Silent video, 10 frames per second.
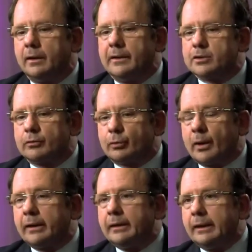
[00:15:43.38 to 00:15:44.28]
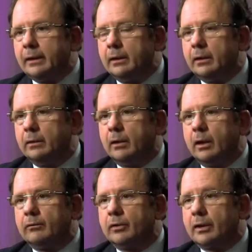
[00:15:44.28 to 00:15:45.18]
There's a variety
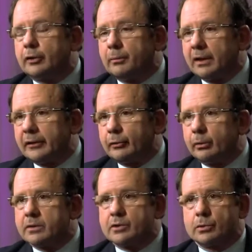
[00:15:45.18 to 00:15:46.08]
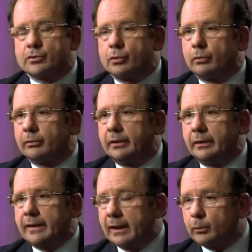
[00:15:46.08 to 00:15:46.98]
of other molecules, also
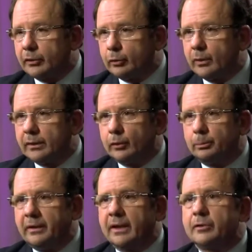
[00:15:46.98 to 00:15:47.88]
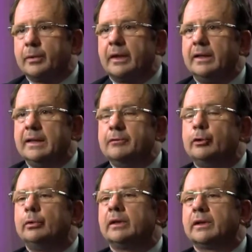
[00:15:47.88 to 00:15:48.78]
the CAL101 or PI3K
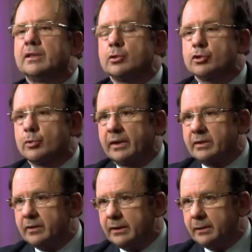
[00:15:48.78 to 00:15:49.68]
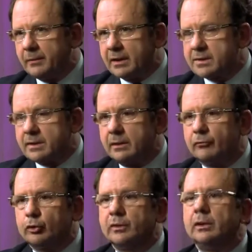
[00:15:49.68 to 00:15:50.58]
inhibitor that has also activity in mantle cell
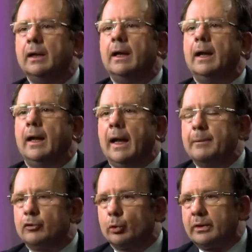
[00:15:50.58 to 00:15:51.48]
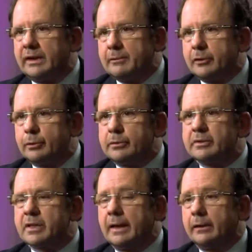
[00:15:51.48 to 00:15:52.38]
lymphoma, mTOR
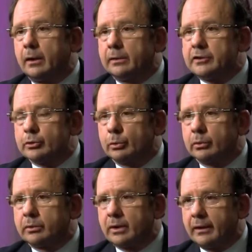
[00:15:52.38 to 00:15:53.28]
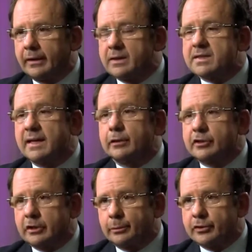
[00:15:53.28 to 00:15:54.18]
inhibitors, and additional targets,
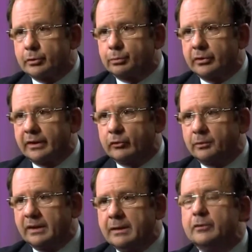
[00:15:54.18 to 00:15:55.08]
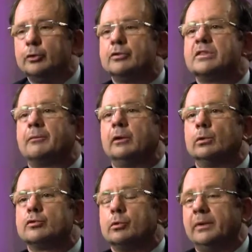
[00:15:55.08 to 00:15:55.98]
second-generation proteasome inhibitors that will
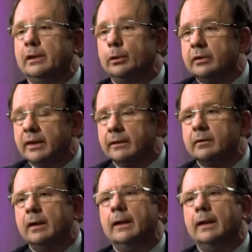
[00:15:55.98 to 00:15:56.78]
also be looked at